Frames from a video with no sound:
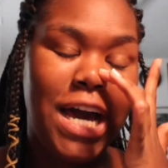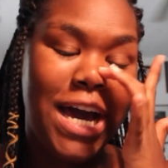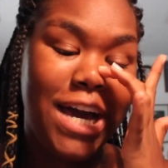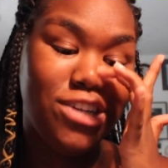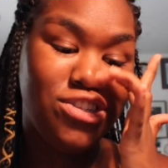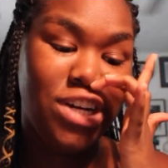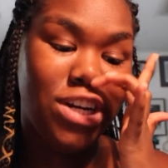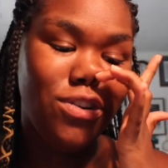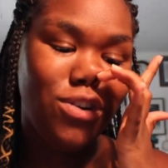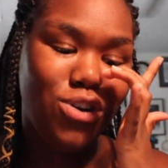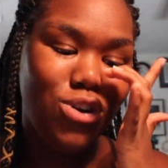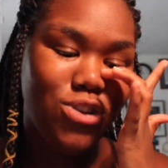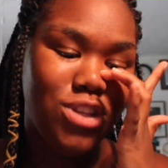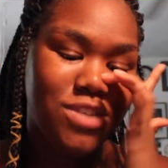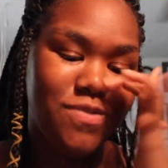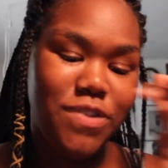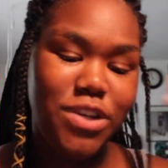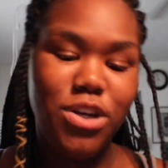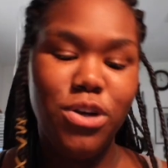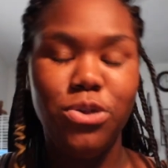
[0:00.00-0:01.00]
I tried to record
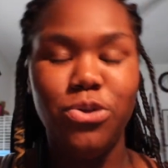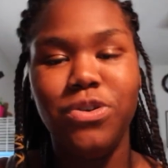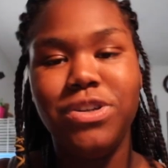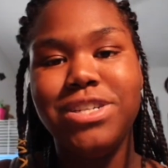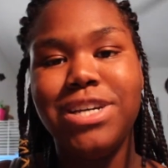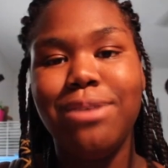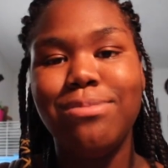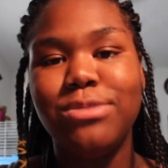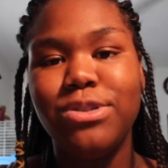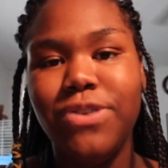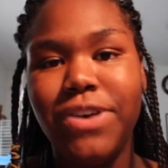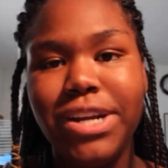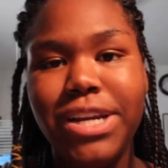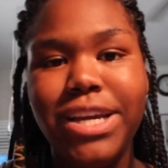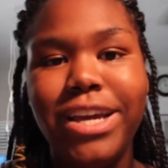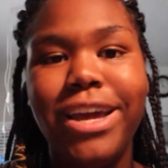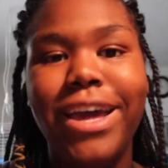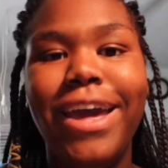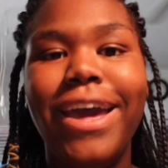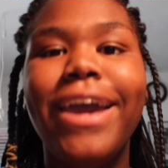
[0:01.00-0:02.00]
this video three times
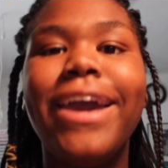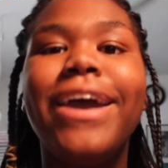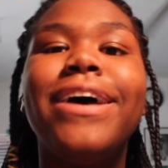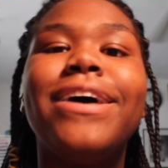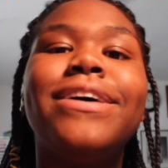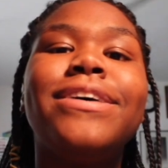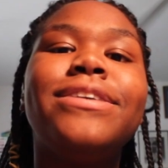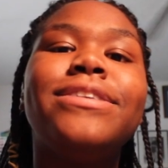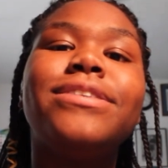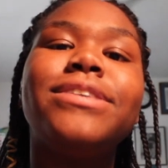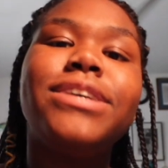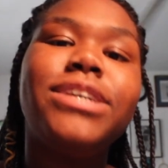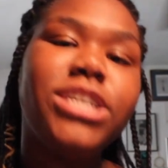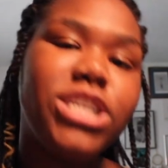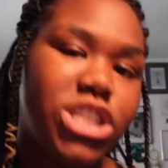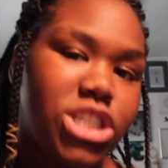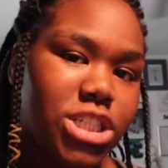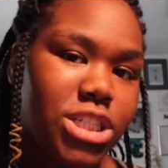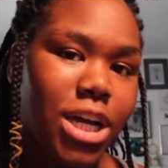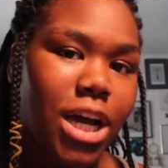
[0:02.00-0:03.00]
already and
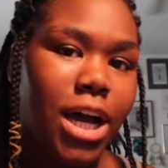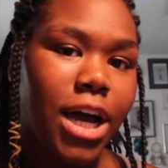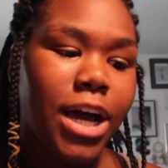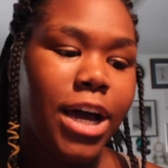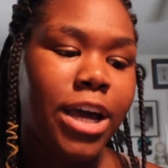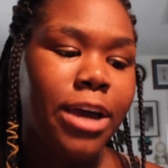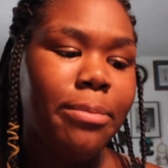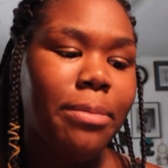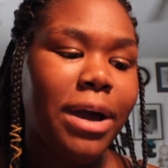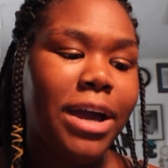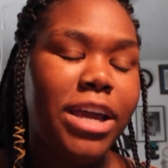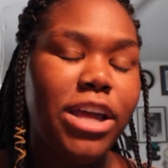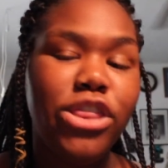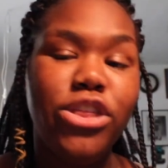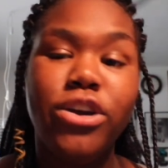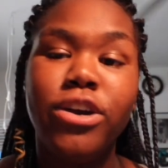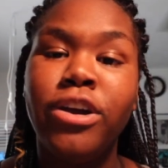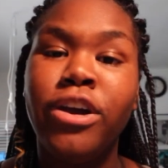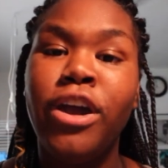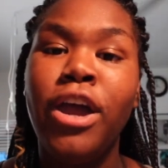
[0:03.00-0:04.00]
each time I
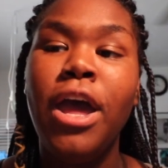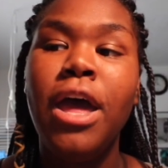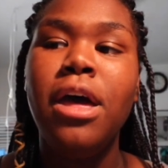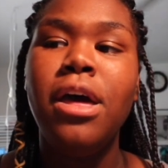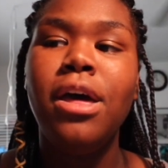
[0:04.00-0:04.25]
either